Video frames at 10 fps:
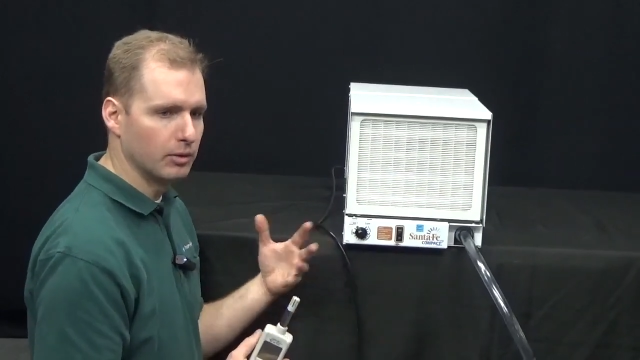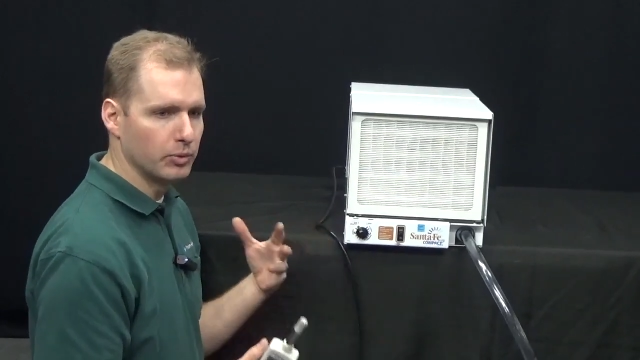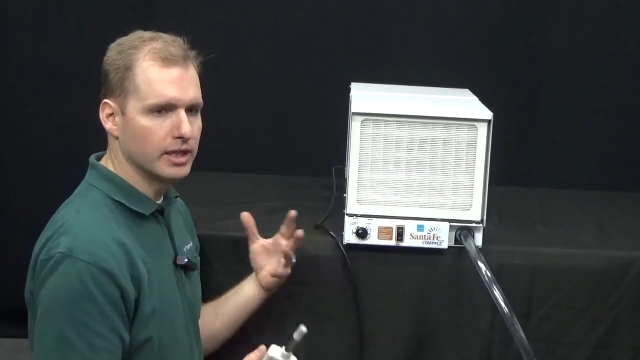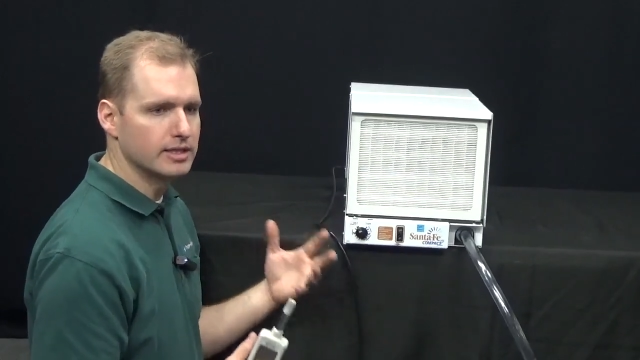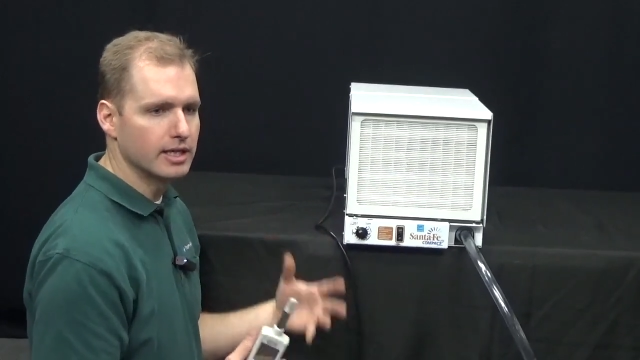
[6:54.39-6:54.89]

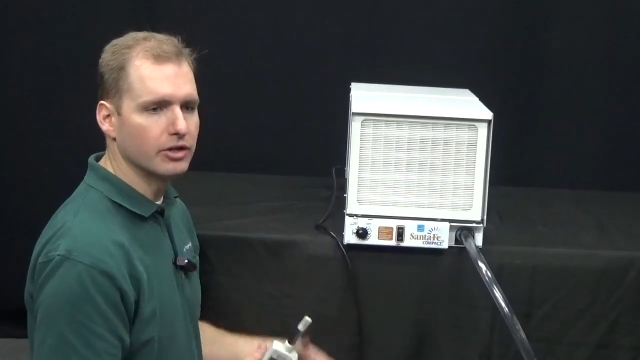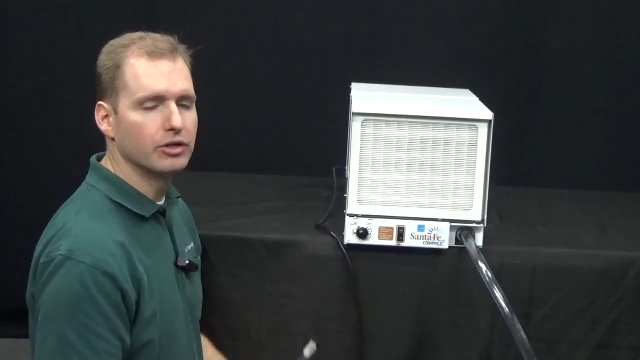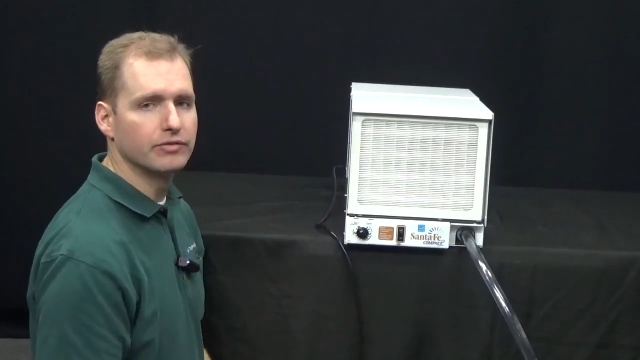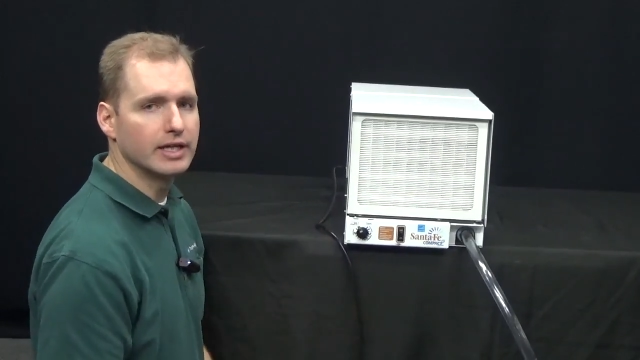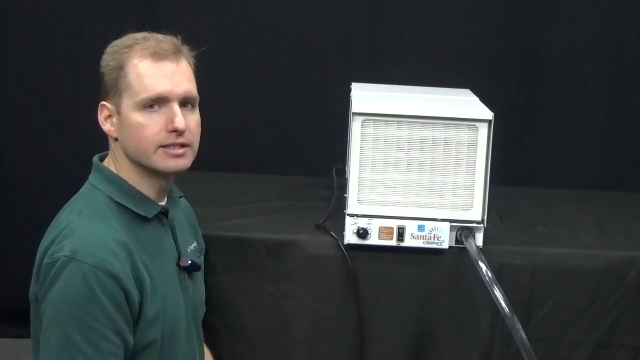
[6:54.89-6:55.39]
we can tell
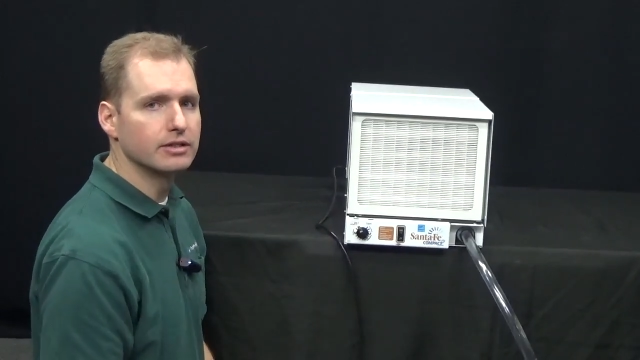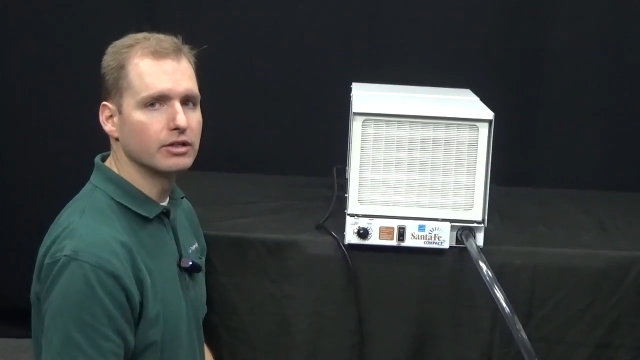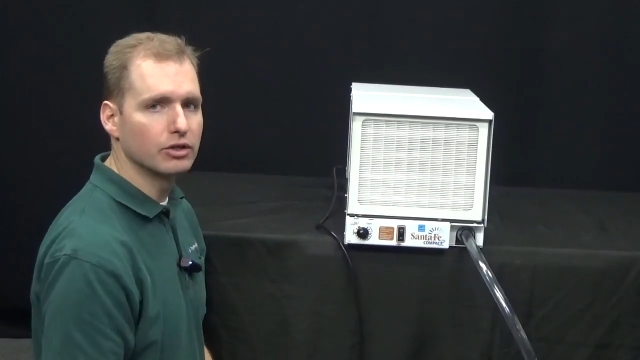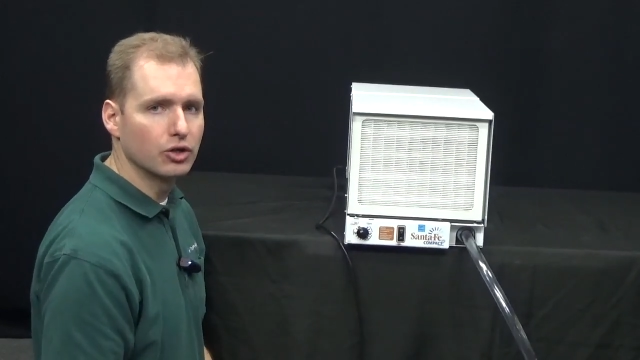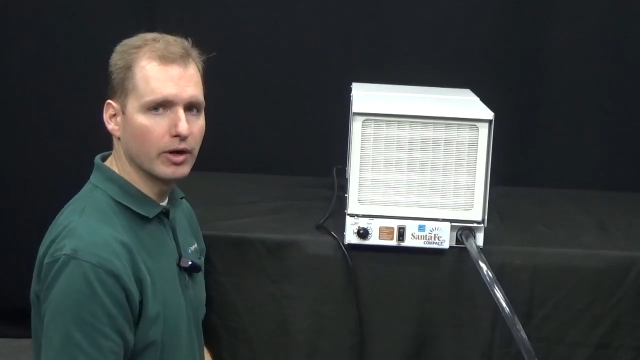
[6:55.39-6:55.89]
you if that's in
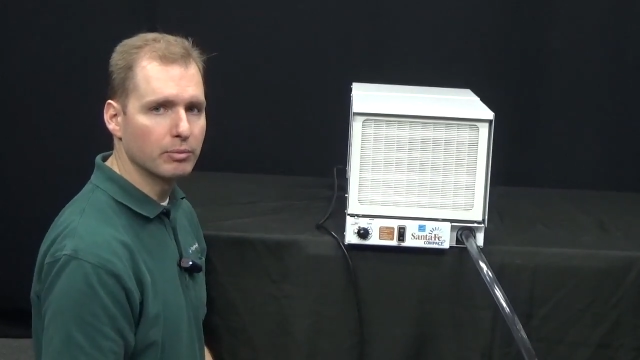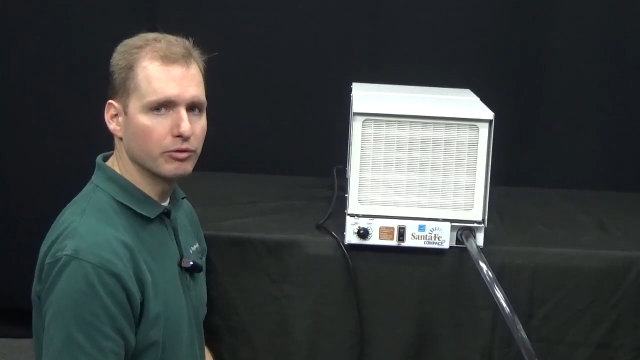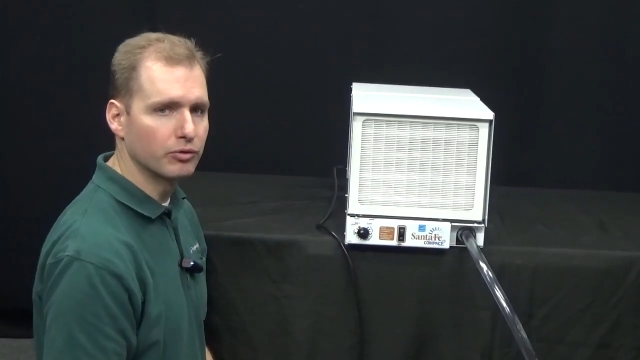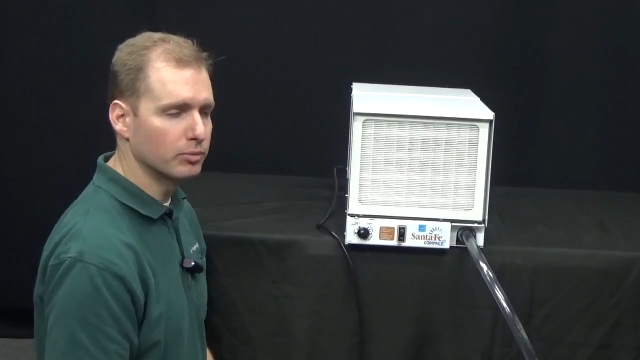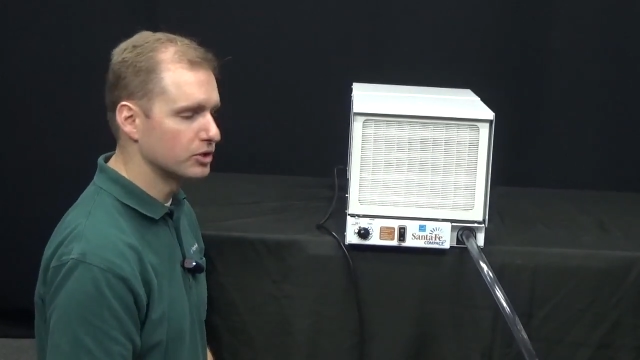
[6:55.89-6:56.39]
the correct
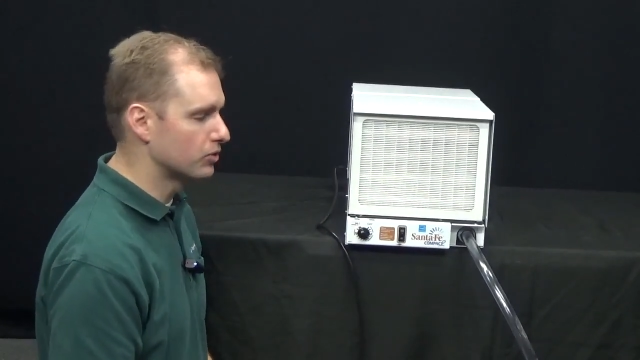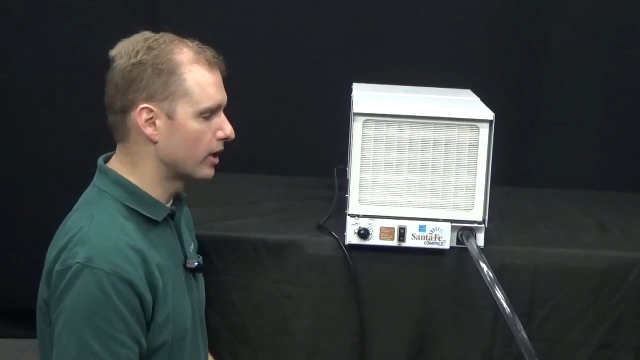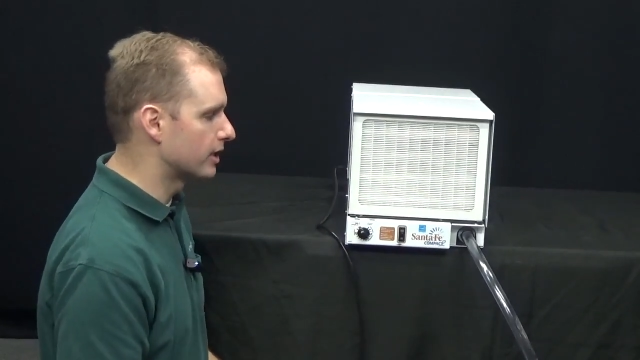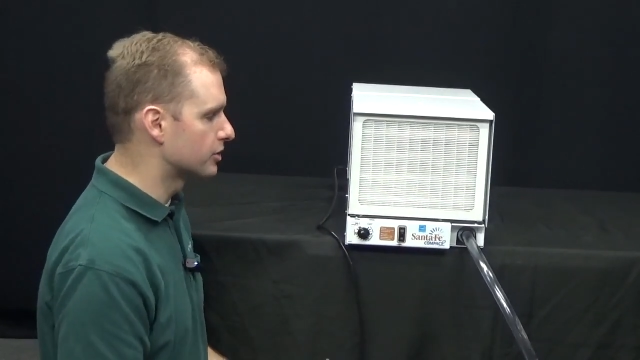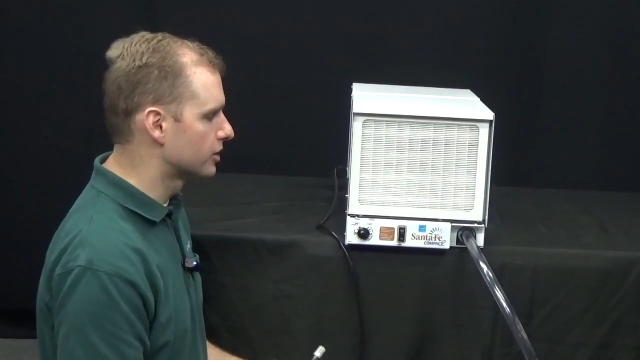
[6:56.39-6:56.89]
performance
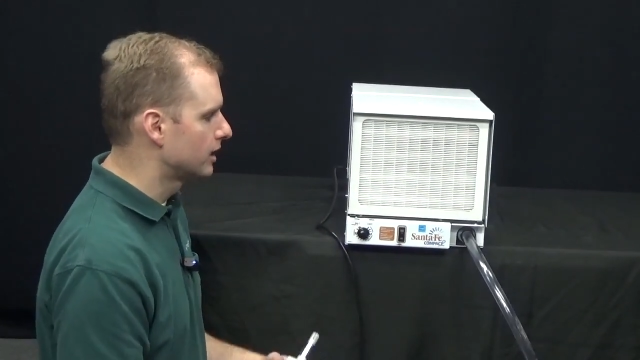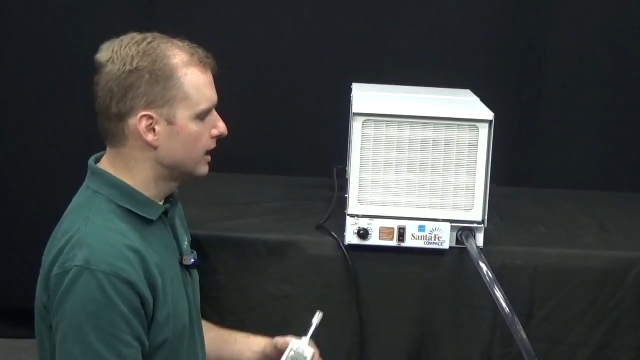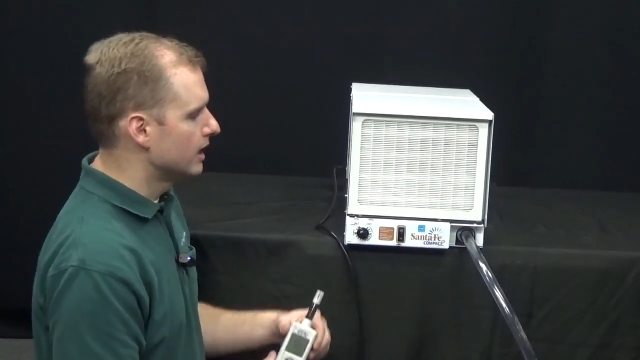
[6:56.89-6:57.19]
range.